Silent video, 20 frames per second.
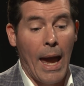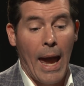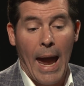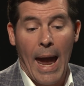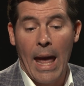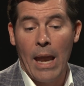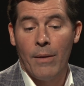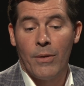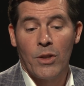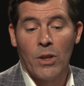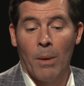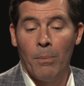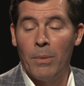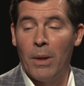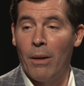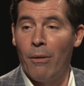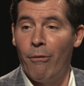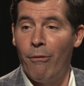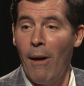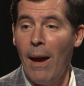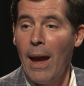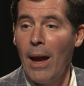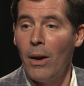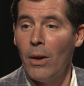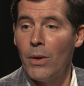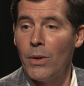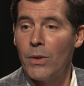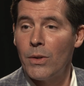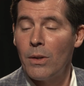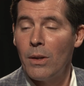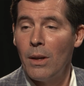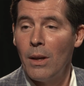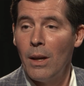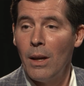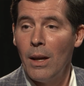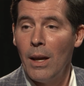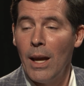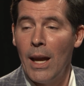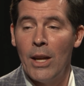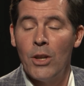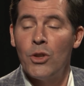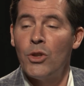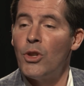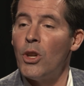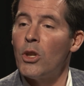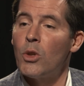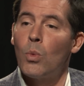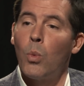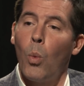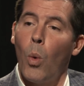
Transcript: And if something fails, it's just